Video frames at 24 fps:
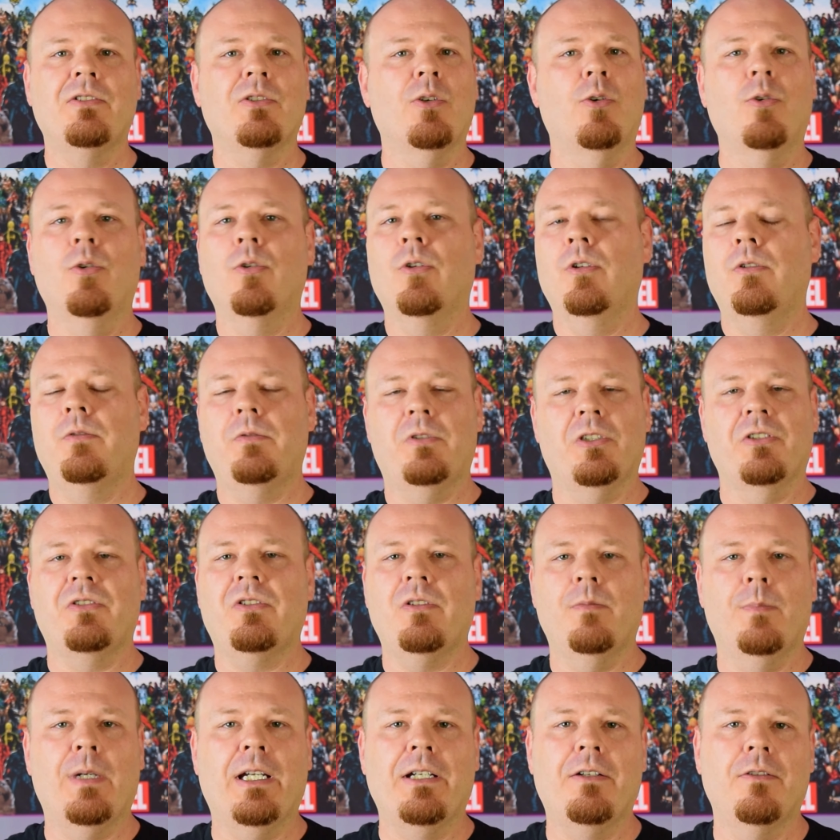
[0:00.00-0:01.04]
or just
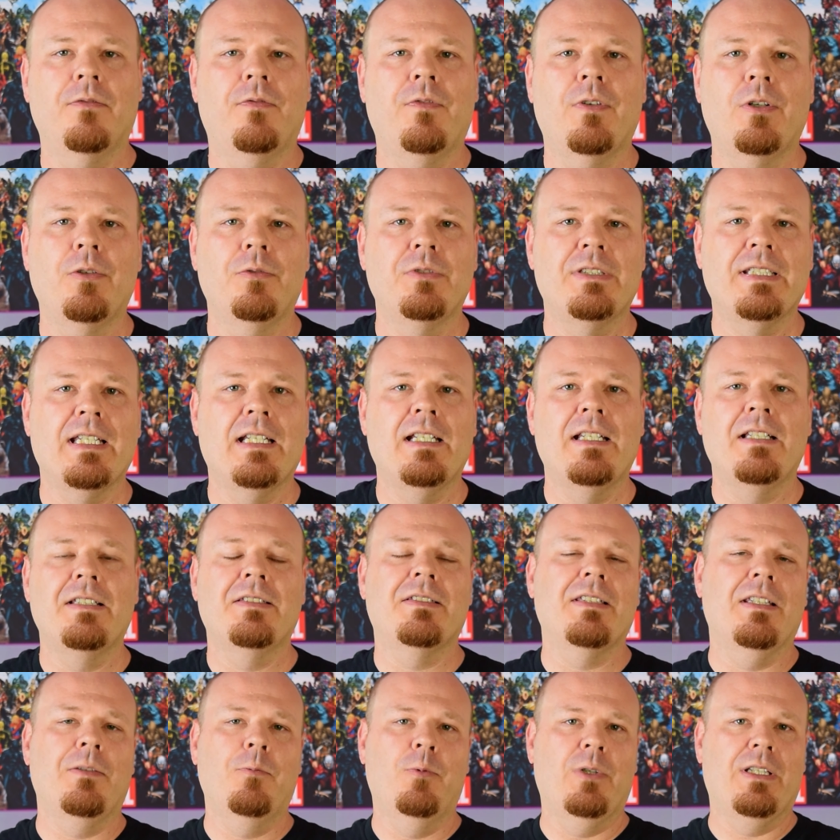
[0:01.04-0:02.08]
your microphone
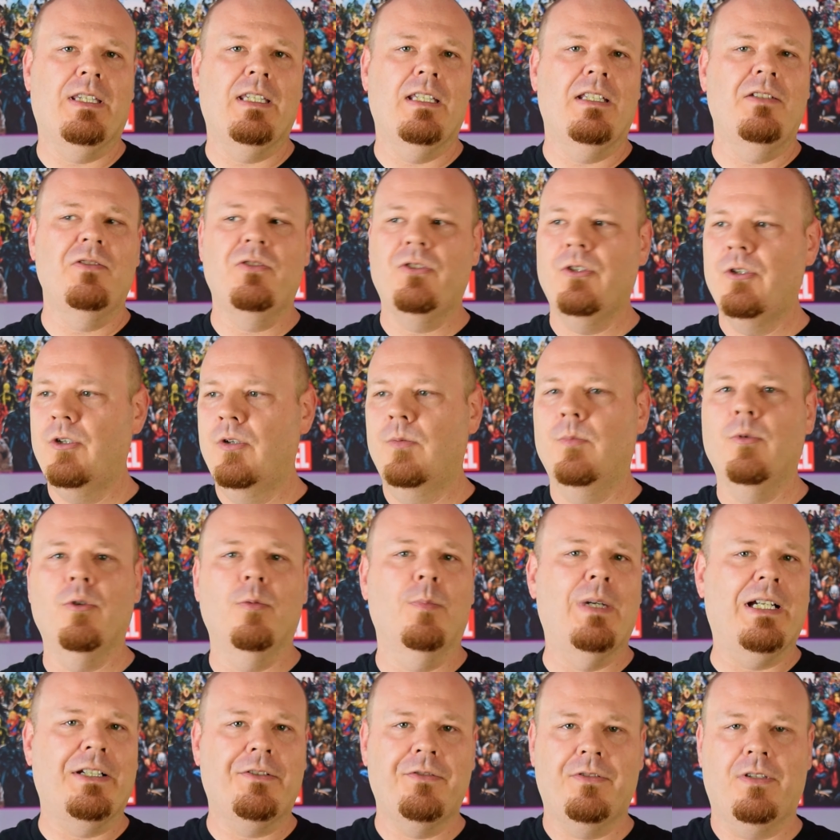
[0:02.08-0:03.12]
settings within Zoom or
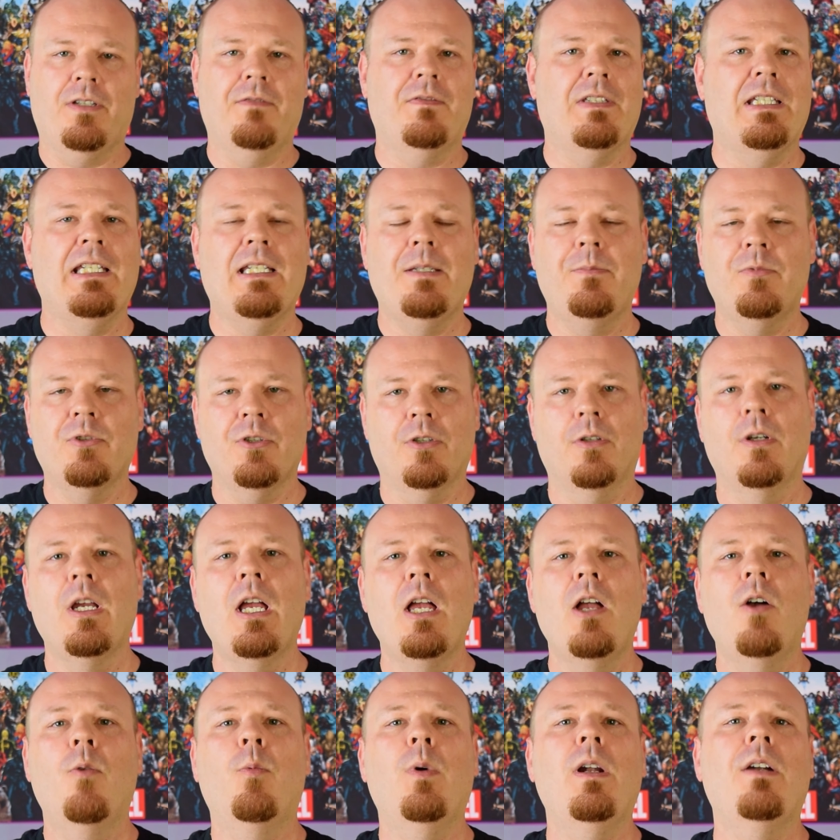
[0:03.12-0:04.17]
Microsoft Teams or
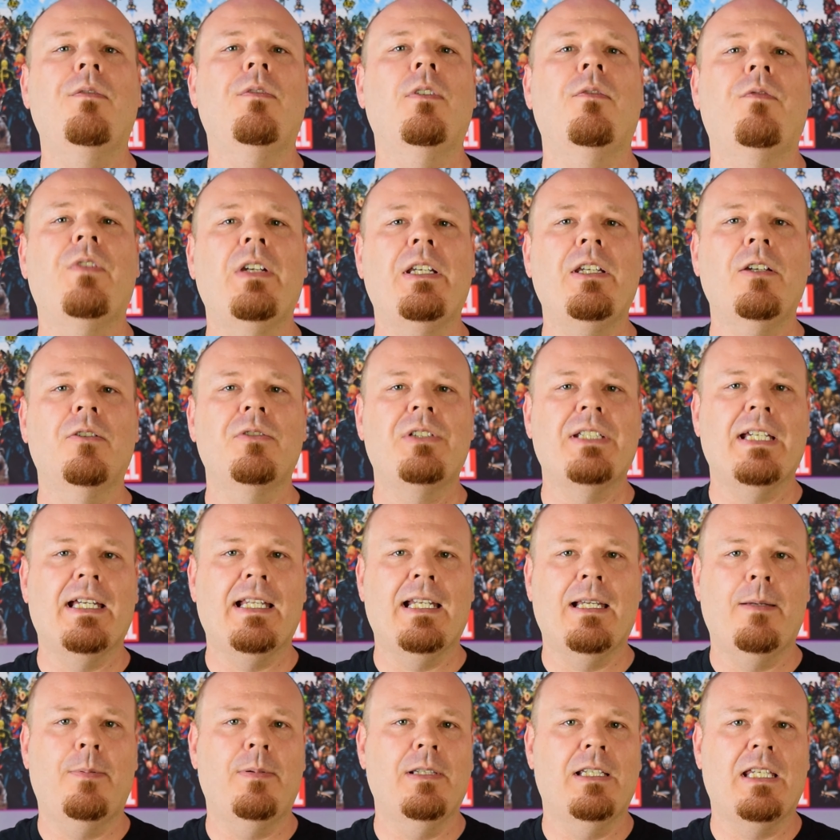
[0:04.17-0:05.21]
whatever video chat
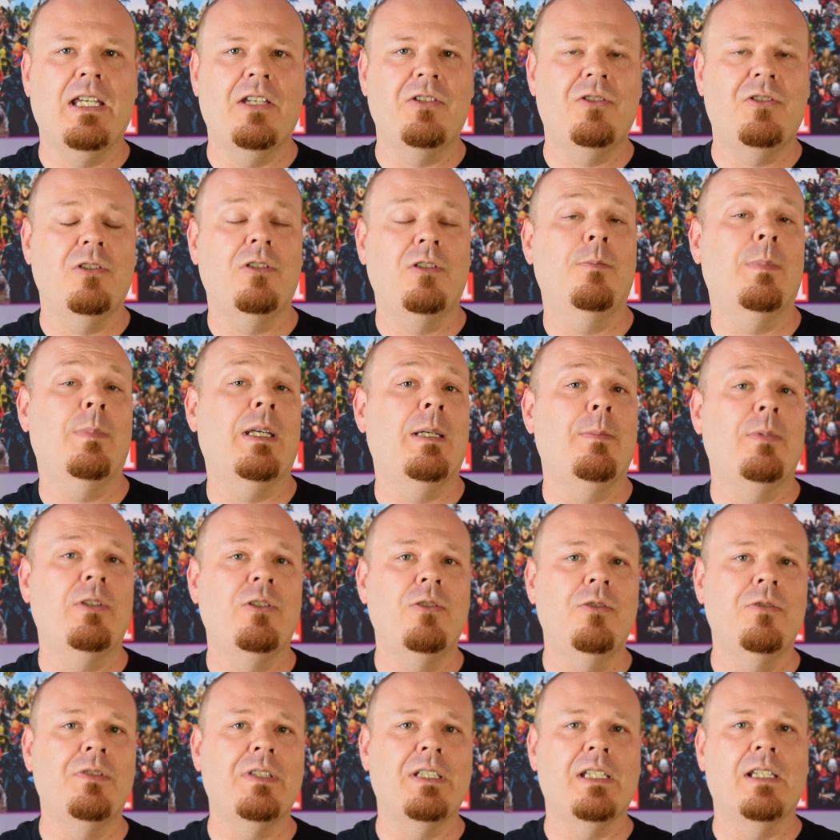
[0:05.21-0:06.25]
application you may be
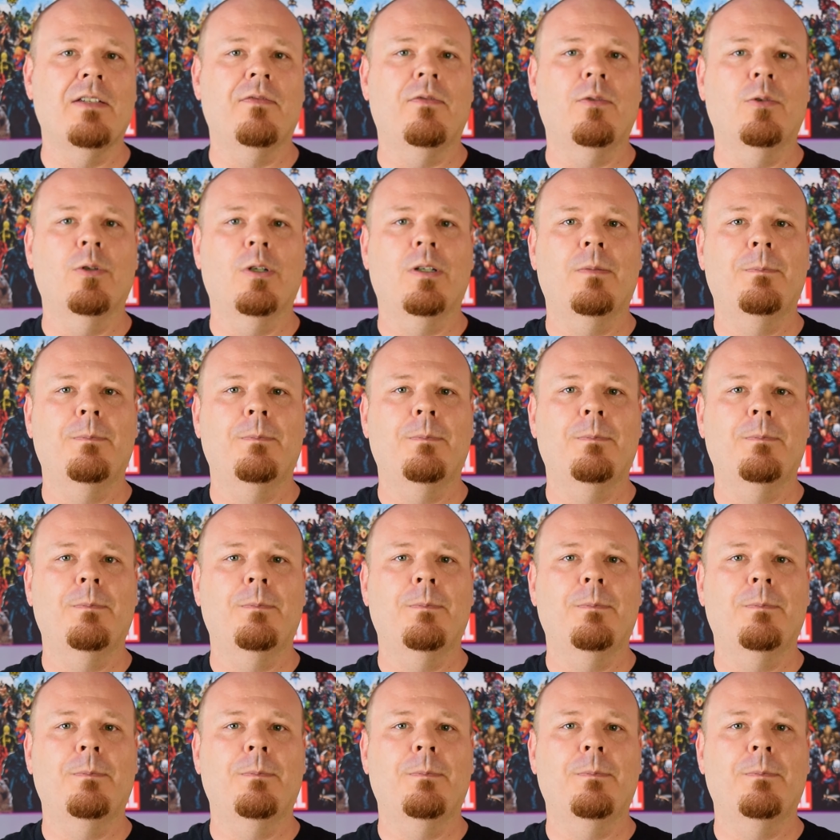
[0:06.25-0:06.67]
using it for.